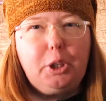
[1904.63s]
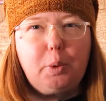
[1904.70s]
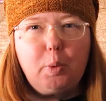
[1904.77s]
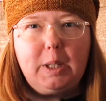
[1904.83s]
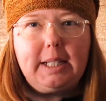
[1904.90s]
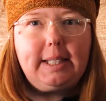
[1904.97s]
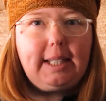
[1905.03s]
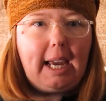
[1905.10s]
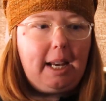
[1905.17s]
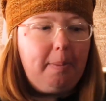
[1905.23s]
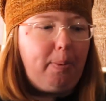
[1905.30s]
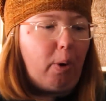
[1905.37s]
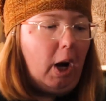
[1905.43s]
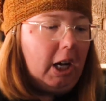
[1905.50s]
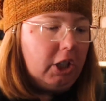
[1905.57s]
3 skein
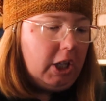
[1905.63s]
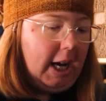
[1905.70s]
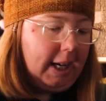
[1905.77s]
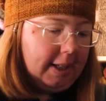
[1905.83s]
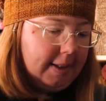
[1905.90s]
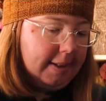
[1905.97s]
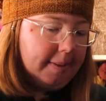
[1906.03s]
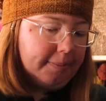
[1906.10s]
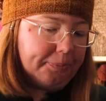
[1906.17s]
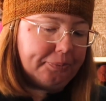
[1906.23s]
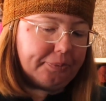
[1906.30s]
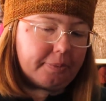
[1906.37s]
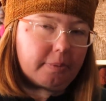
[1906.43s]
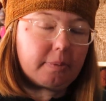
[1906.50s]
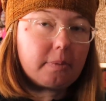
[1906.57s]
projects.
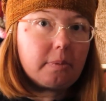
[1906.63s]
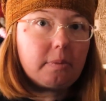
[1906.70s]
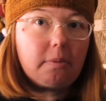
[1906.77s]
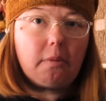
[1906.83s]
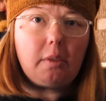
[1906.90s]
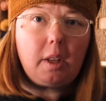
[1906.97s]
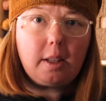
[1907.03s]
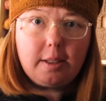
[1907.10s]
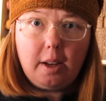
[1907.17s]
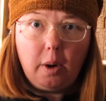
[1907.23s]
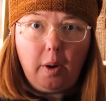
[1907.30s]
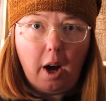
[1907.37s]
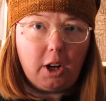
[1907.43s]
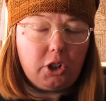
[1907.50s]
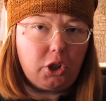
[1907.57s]

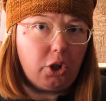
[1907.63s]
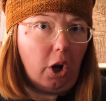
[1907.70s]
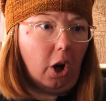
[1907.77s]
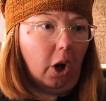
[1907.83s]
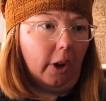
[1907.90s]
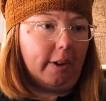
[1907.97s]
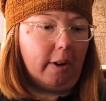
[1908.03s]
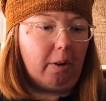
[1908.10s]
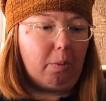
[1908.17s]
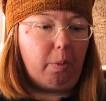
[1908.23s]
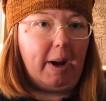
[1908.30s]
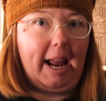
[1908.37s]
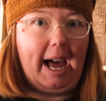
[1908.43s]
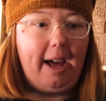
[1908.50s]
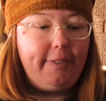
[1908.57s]
So a shawl or
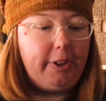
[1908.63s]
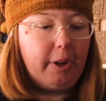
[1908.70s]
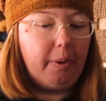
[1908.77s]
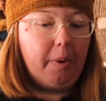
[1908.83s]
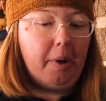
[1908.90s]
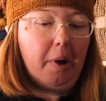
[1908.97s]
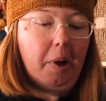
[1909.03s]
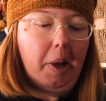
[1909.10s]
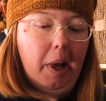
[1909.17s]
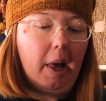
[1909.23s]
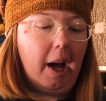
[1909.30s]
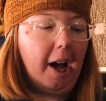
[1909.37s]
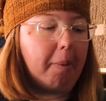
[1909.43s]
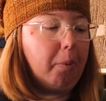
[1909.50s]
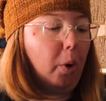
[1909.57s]
what have you,
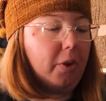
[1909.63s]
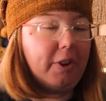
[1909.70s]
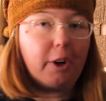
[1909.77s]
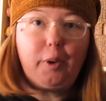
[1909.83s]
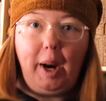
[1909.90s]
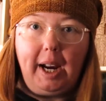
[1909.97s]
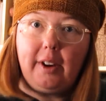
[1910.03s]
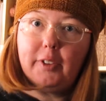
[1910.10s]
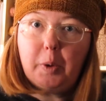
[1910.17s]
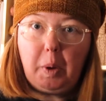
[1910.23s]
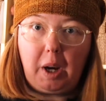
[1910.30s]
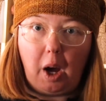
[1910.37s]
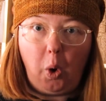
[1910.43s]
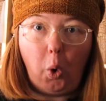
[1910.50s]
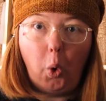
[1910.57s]
or they're great if you
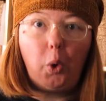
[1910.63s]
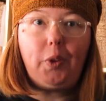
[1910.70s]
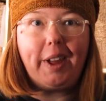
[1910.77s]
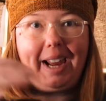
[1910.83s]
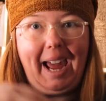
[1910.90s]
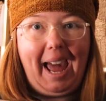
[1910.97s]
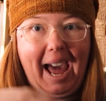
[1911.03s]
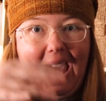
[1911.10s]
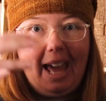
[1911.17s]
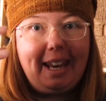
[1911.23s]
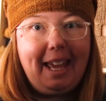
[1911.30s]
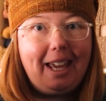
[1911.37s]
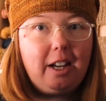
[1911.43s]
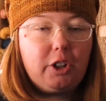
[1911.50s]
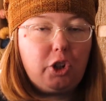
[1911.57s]
want to hold like a hat
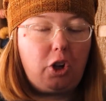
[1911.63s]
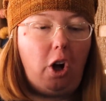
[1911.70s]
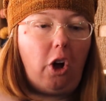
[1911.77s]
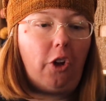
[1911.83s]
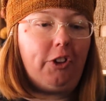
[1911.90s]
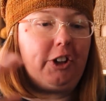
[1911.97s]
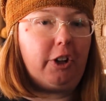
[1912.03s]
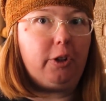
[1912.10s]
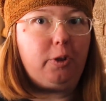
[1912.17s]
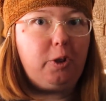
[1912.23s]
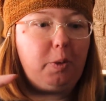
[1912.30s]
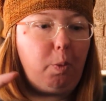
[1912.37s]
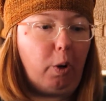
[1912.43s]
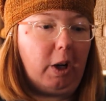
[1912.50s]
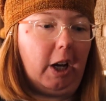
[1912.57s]
and a shawl that you're
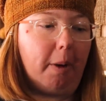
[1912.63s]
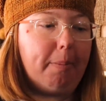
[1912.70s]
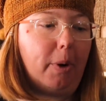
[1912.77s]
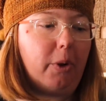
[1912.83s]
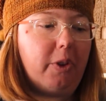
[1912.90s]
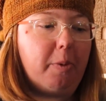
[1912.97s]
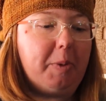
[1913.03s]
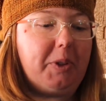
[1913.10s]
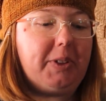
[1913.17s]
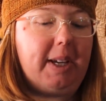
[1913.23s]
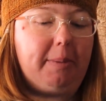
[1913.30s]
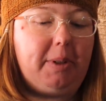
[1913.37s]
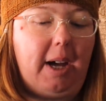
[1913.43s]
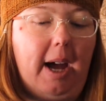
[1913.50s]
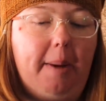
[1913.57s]
just working on both at the
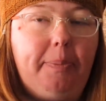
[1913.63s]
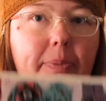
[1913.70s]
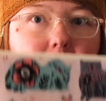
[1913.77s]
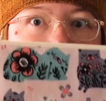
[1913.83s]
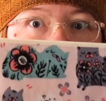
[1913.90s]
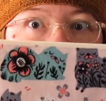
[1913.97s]
same time.